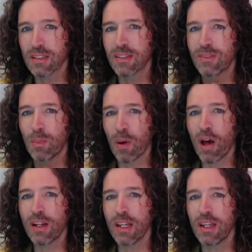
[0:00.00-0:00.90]
of the
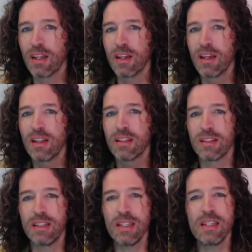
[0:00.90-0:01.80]
body,
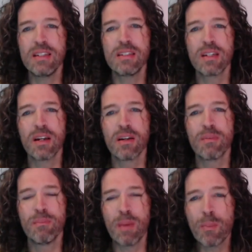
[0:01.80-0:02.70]
these
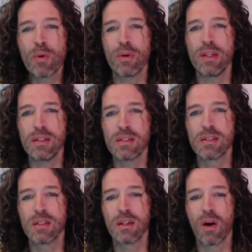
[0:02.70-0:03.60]

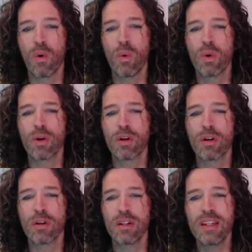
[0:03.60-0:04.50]
memories,
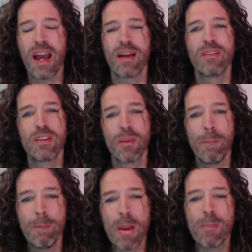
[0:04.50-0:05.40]
or yeah, the
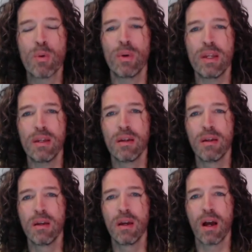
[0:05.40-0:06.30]
memory
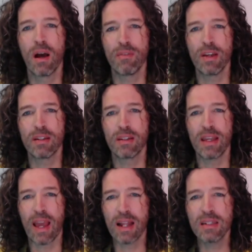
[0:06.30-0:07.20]
of it,
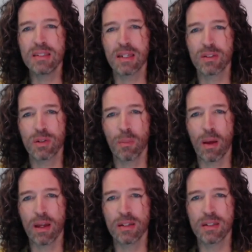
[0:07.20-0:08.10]
the ancestor
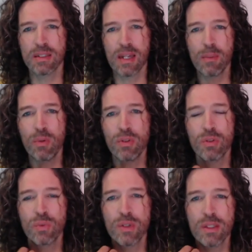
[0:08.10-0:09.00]
mind, is able
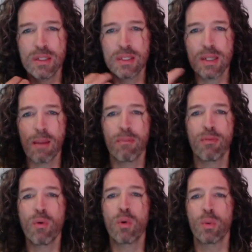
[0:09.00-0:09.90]
to really step
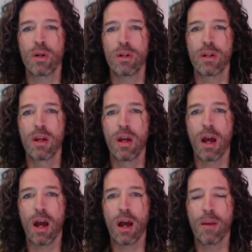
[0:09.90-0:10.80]
forward
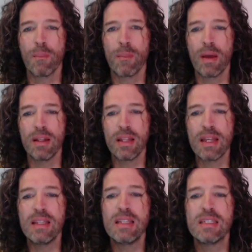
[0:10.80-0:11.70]
um, in,
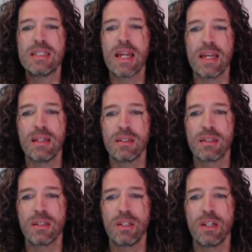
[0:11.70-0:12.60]
in these
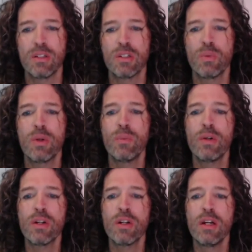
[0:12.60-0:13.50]
states. You know, so when
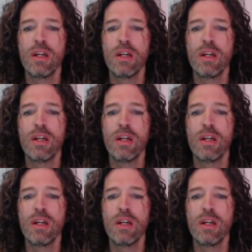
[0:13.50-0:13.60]
we're